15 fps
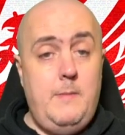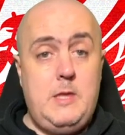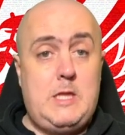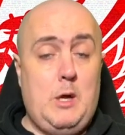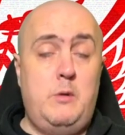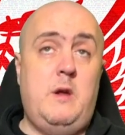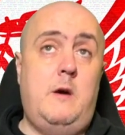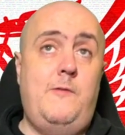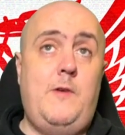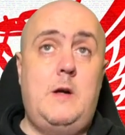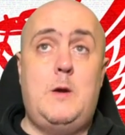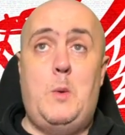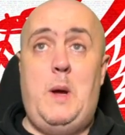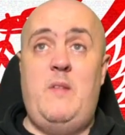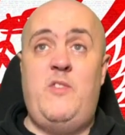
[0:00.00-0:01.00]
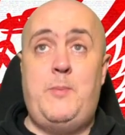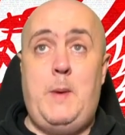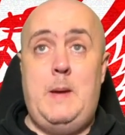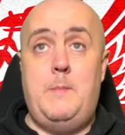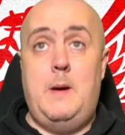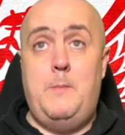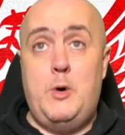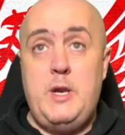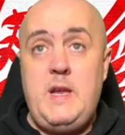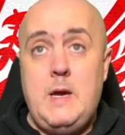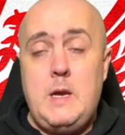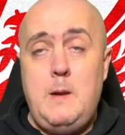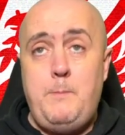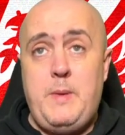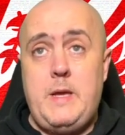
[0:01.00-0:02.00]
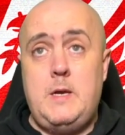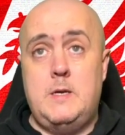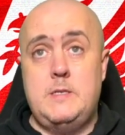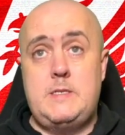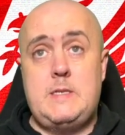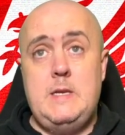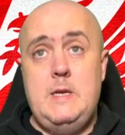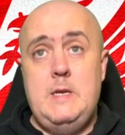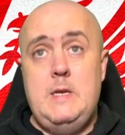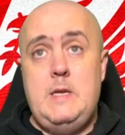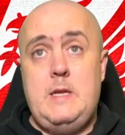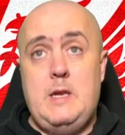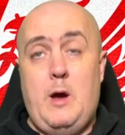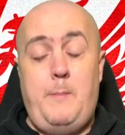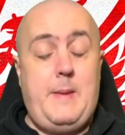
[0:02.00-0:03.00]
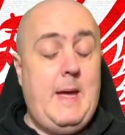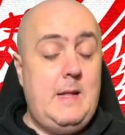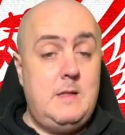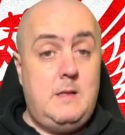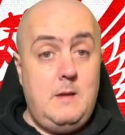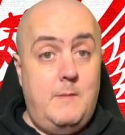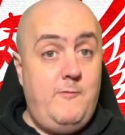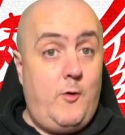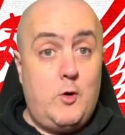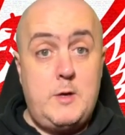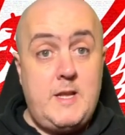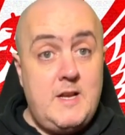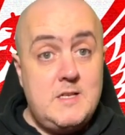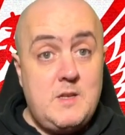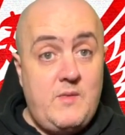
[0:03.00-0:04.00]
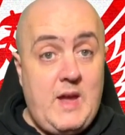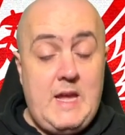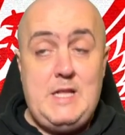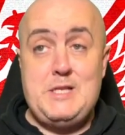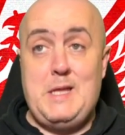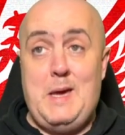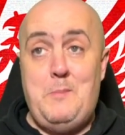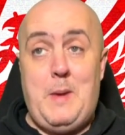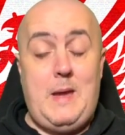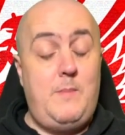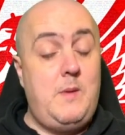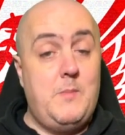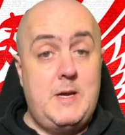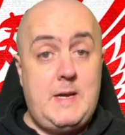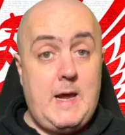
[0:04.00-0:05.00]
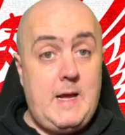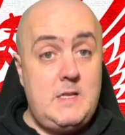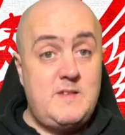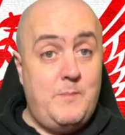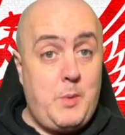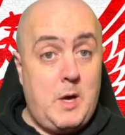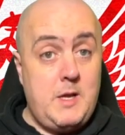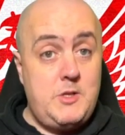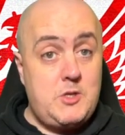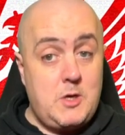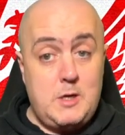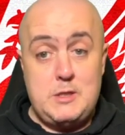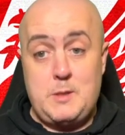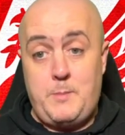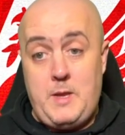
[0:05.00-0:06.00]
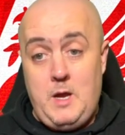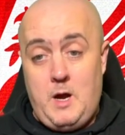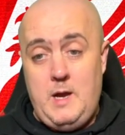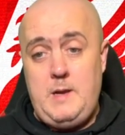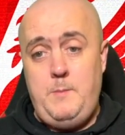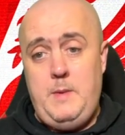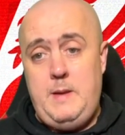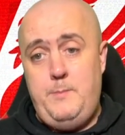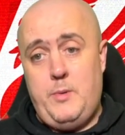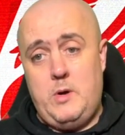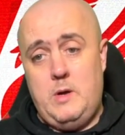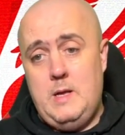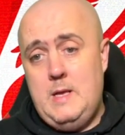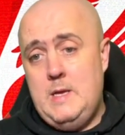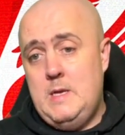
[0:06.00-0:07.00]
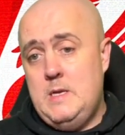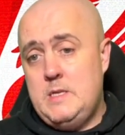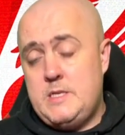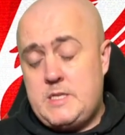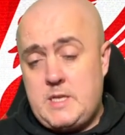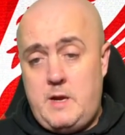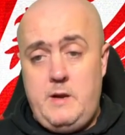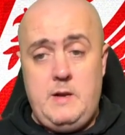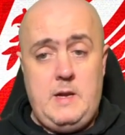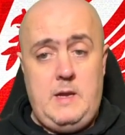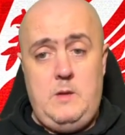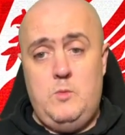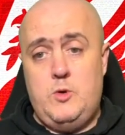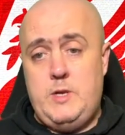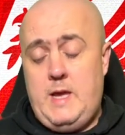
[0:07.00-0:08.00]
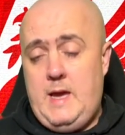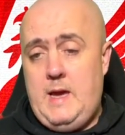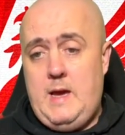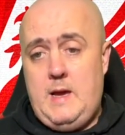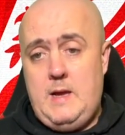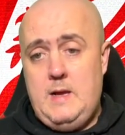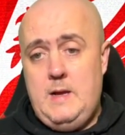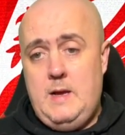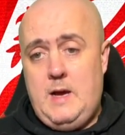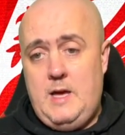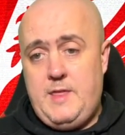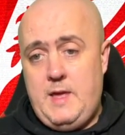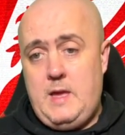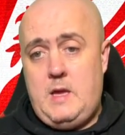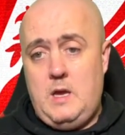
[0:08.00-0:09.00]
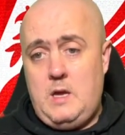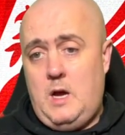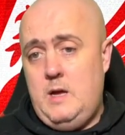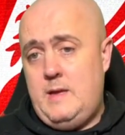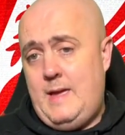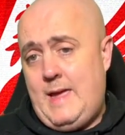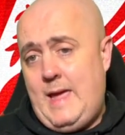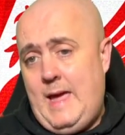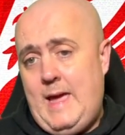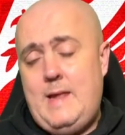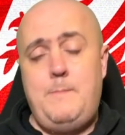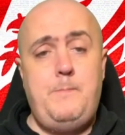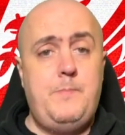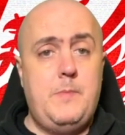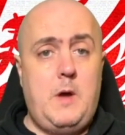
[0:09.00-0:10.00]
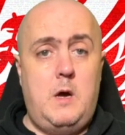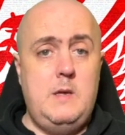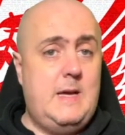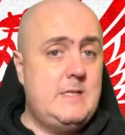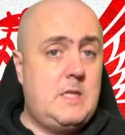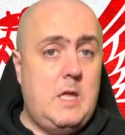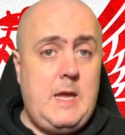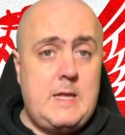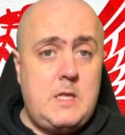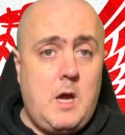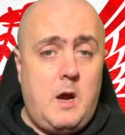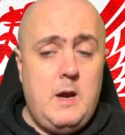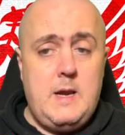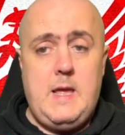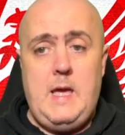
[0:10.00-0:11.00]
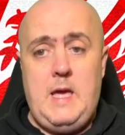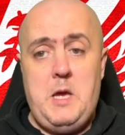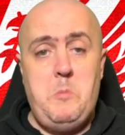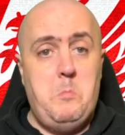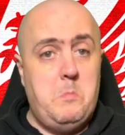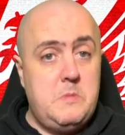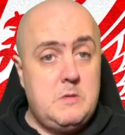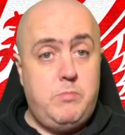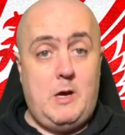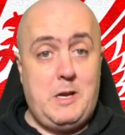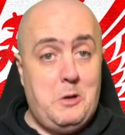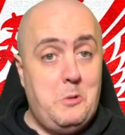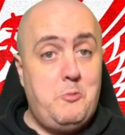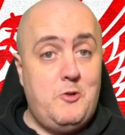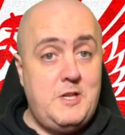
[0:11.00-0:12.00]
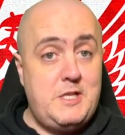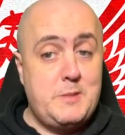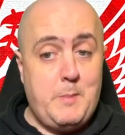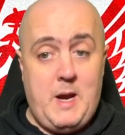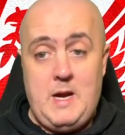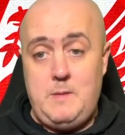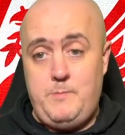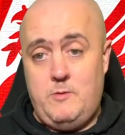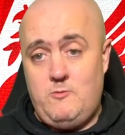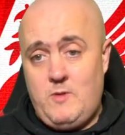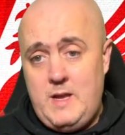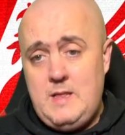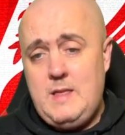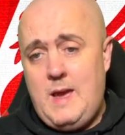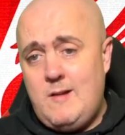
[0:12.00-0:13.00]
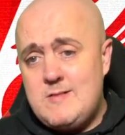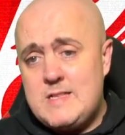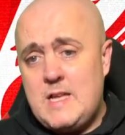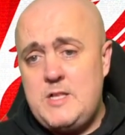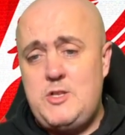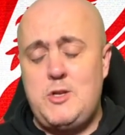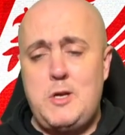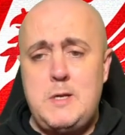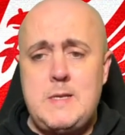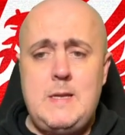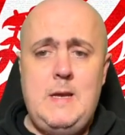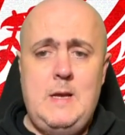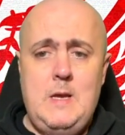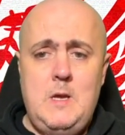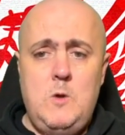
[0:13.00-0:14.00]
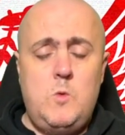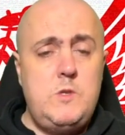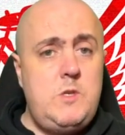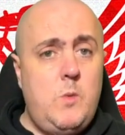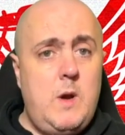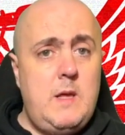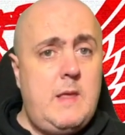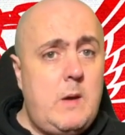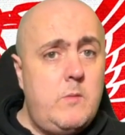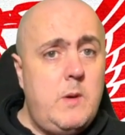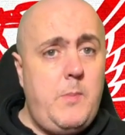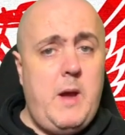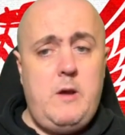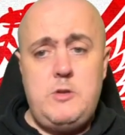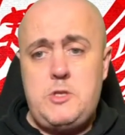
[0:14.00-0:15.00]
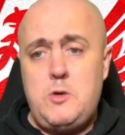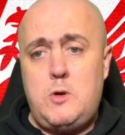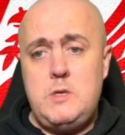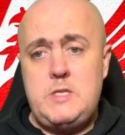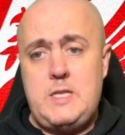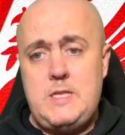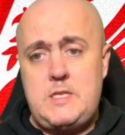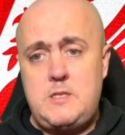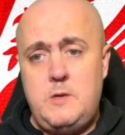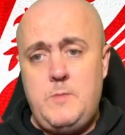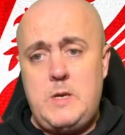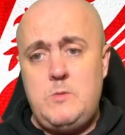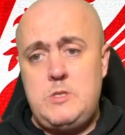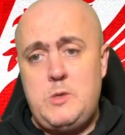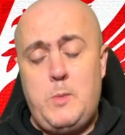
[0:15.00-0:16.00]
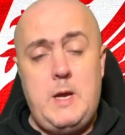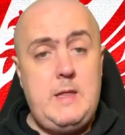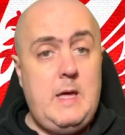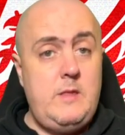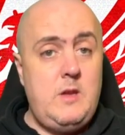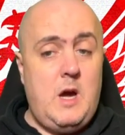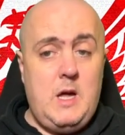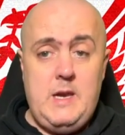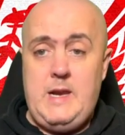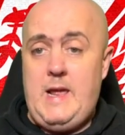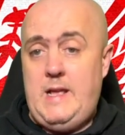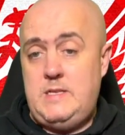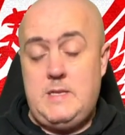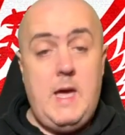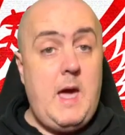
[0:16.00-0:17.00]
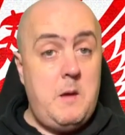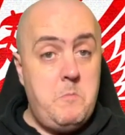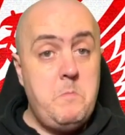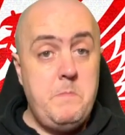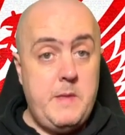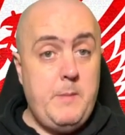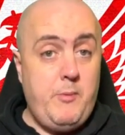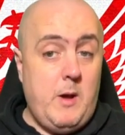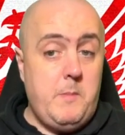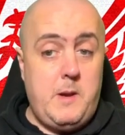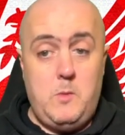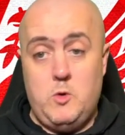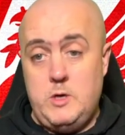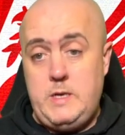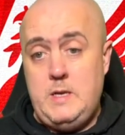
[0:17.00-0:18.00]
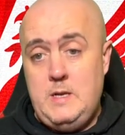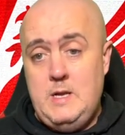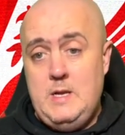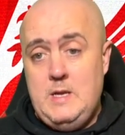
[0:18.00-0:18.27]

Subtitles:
I don't know if I'll go out and spend my money on it because, you know, I'm 40 years of age now. Maybe my days of buying shirts are behind me, but certainly would. I think, again, as the entire kit, it's going to look pretty smart, but right there is that shirt. Would you wear that with a pair of shorts in the summer? Would you wear that in your holidays? Yeah, you probably would.